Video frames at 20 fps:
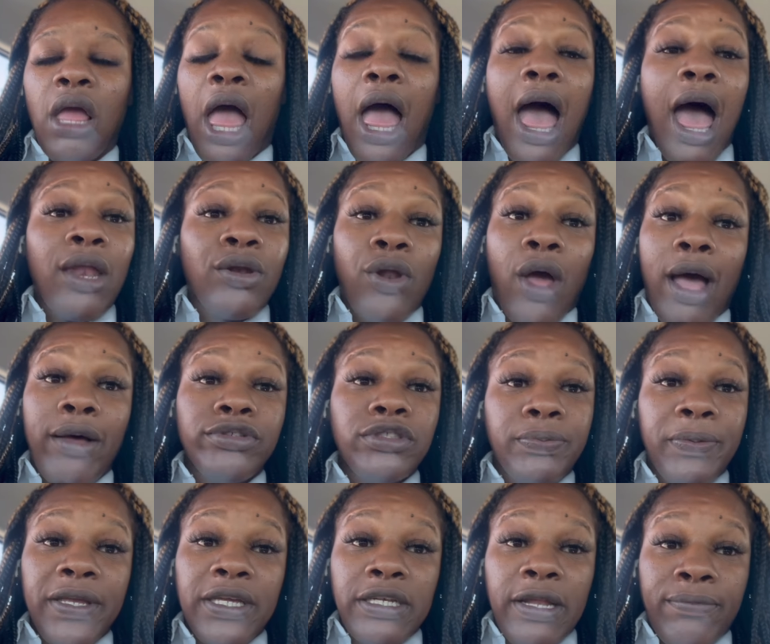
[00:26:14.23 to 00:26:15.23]
I don't know. I was
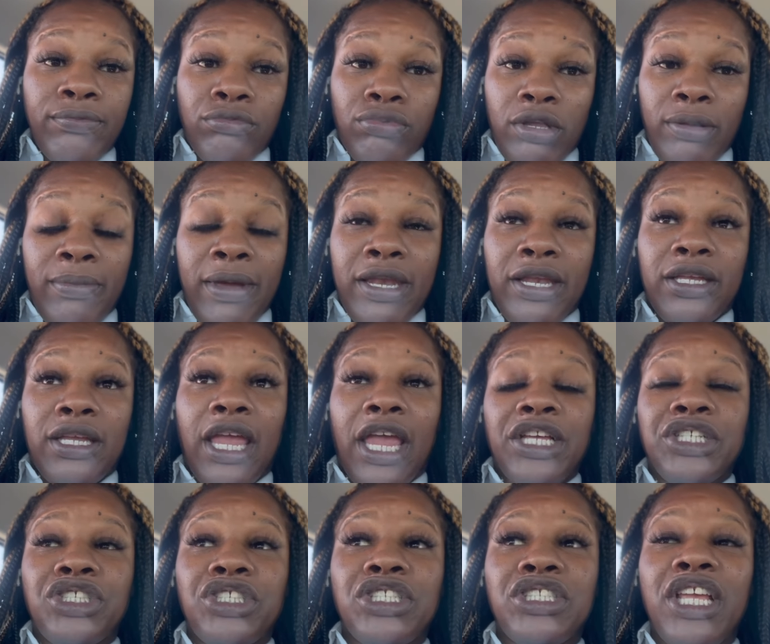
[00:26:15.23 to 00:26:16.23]
picking up 3
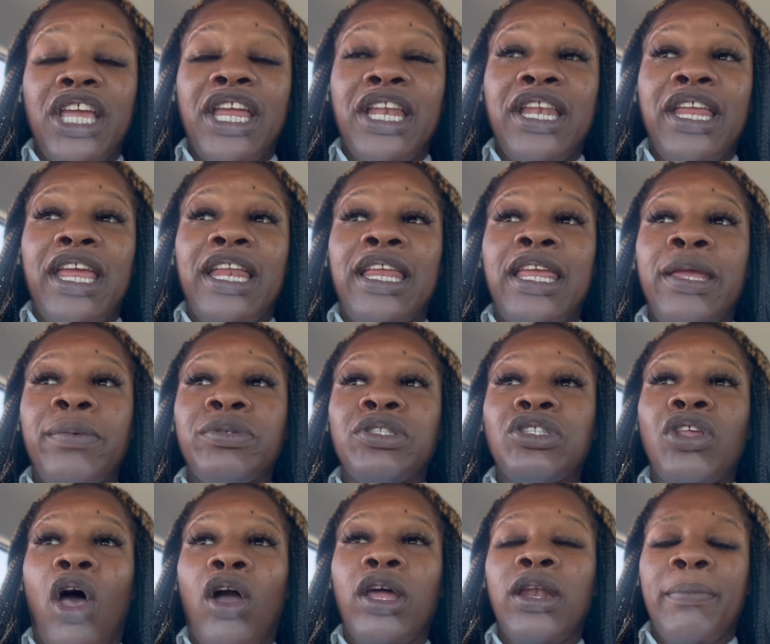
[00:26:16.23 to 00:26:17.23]
medications, and then he was
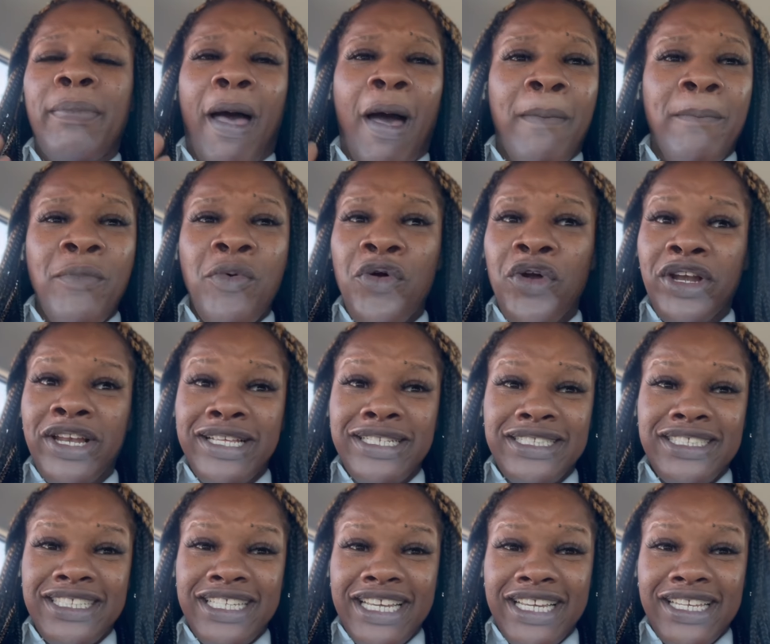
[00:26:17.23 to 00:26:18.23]
talking about morning
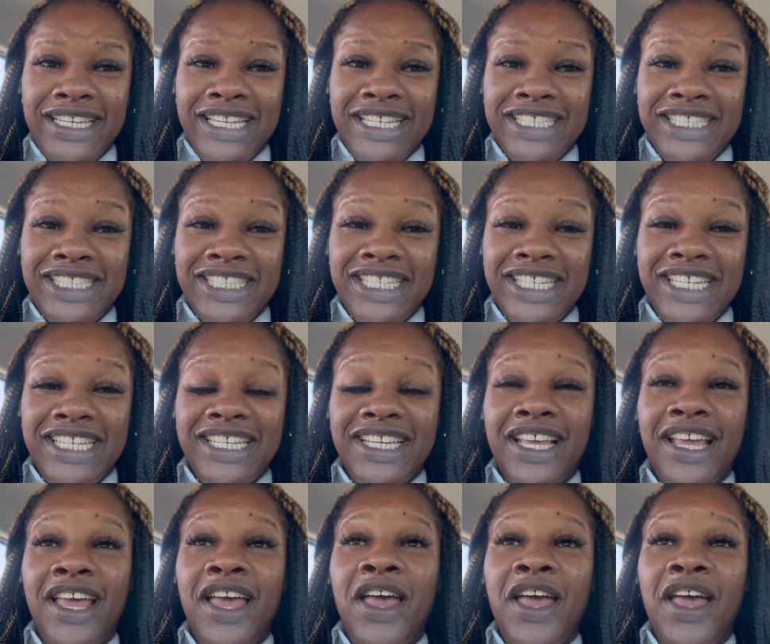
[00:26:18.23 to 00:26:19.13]
sickness, and